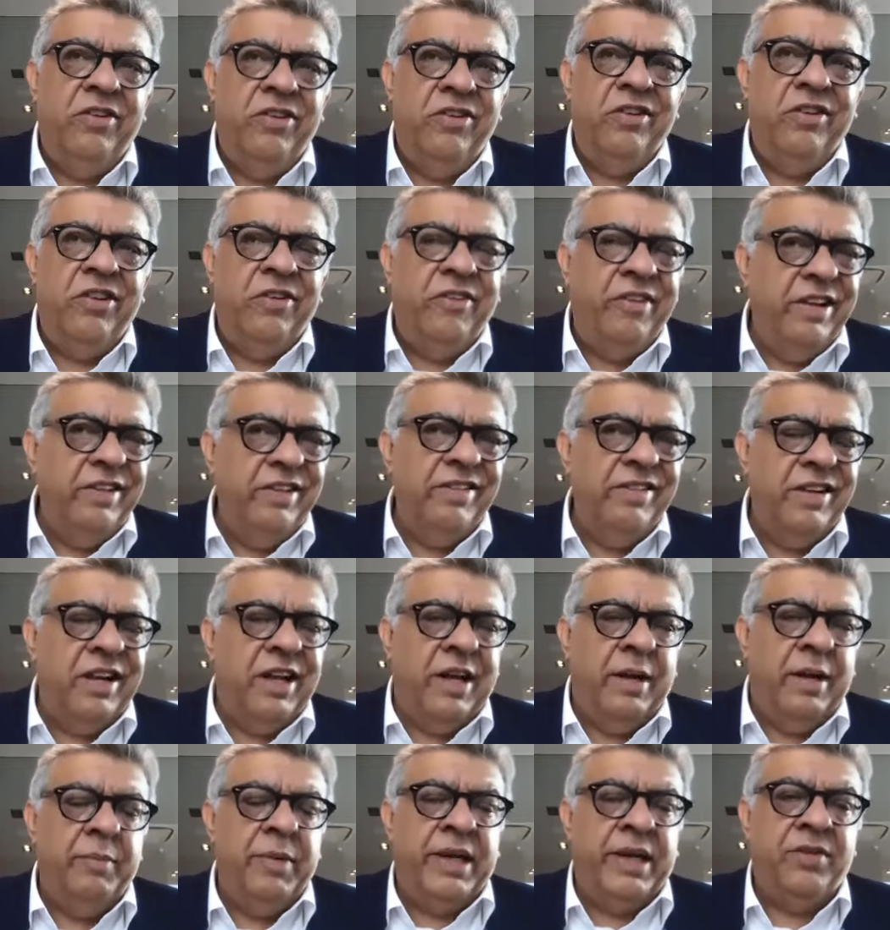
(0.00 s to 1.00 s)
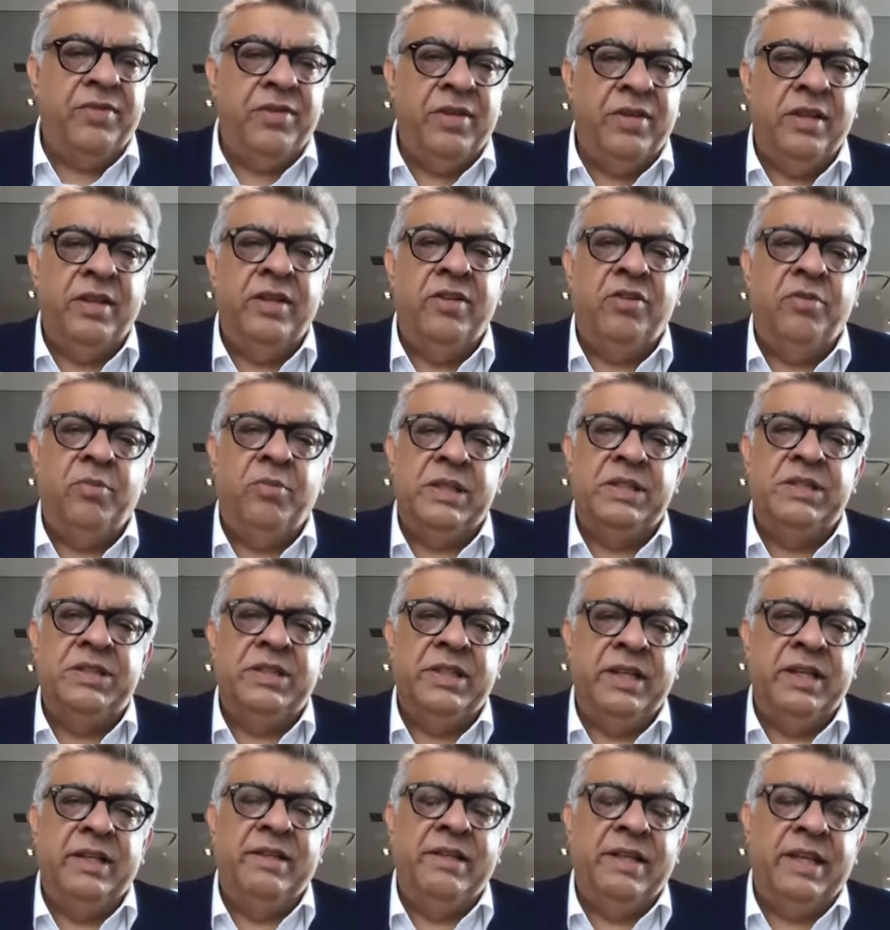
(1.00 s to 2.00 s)
the reason I'm asking these
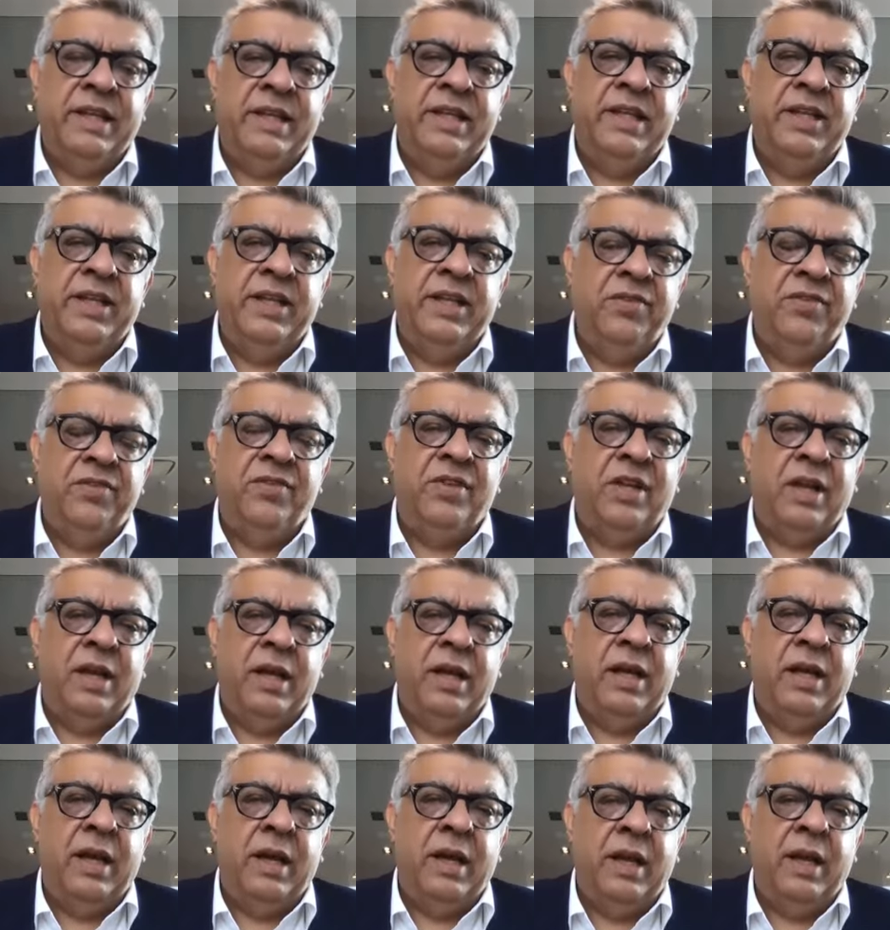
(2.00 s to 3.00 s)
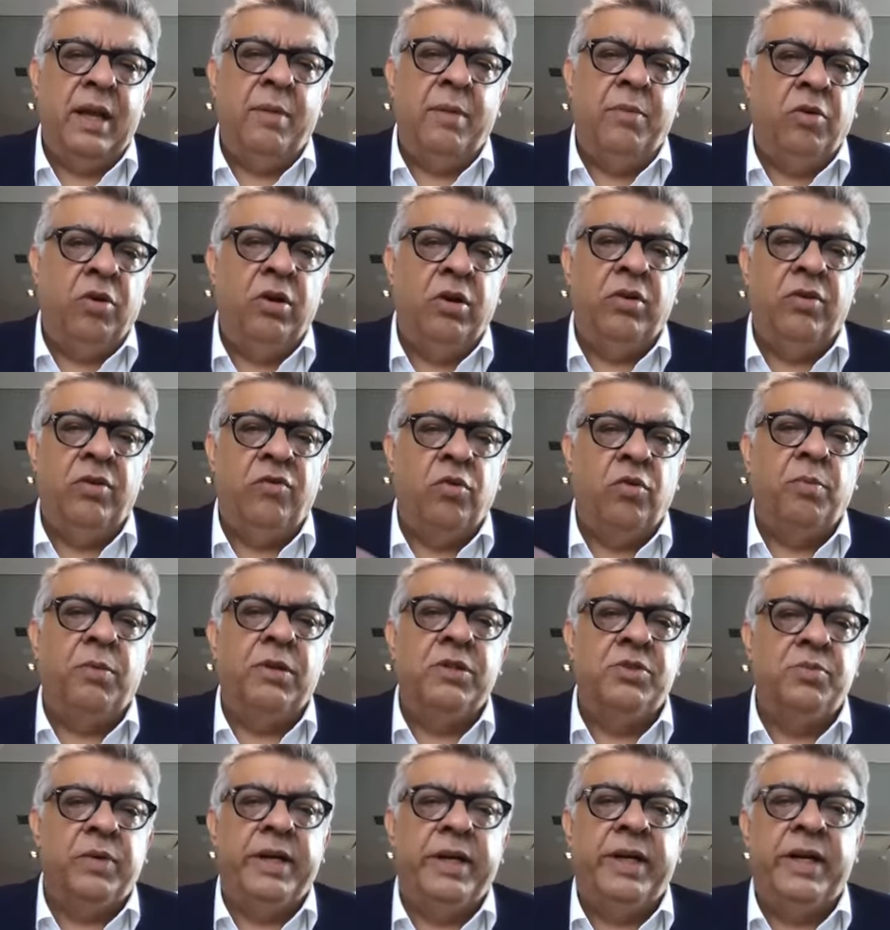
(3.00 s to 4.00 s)
questions is that I'm not so much
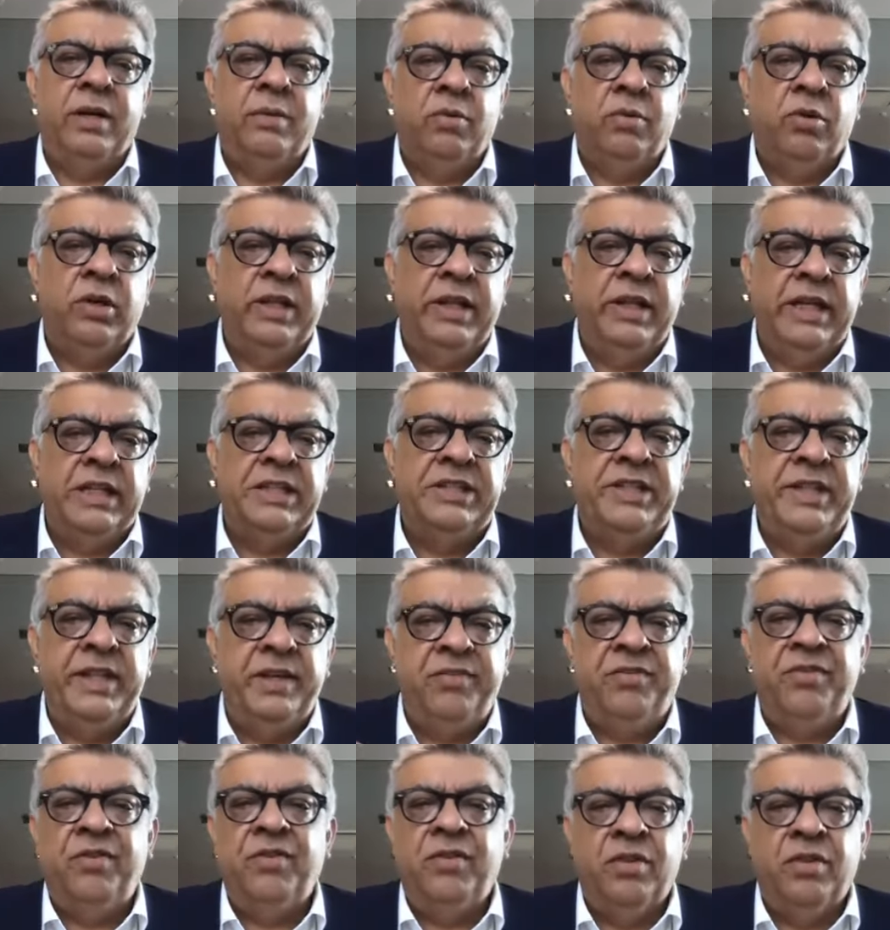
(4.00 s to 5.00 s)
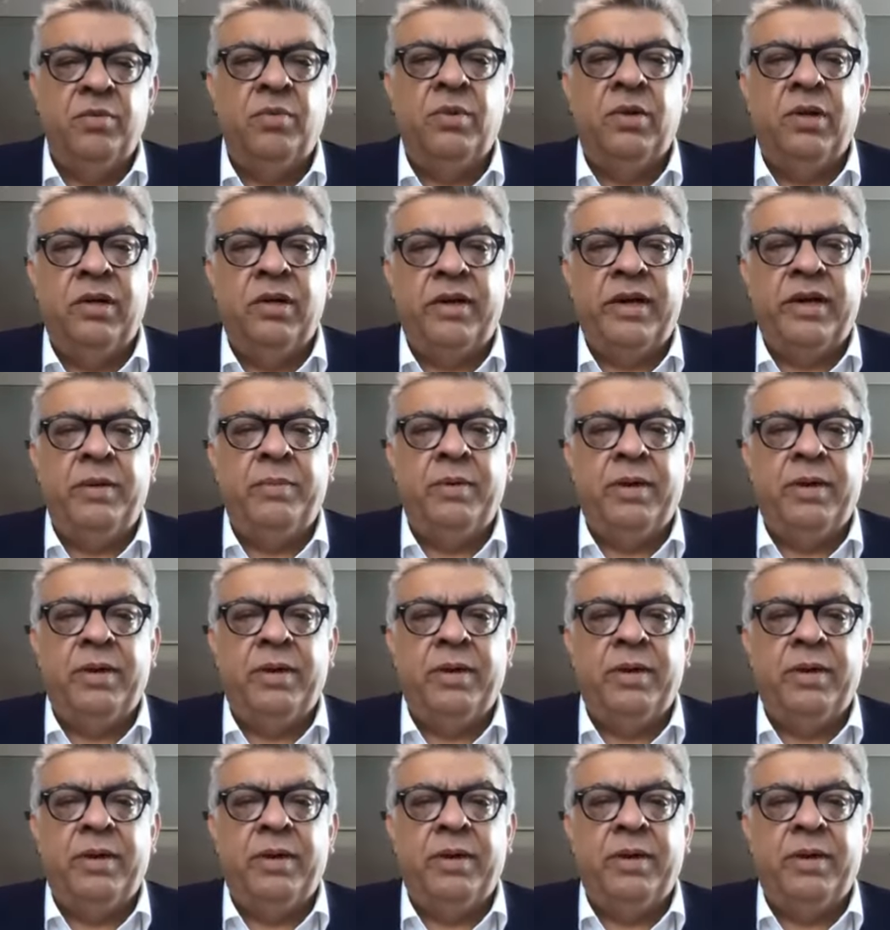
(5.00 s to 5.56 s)
worried about the HDFCs of the world, right?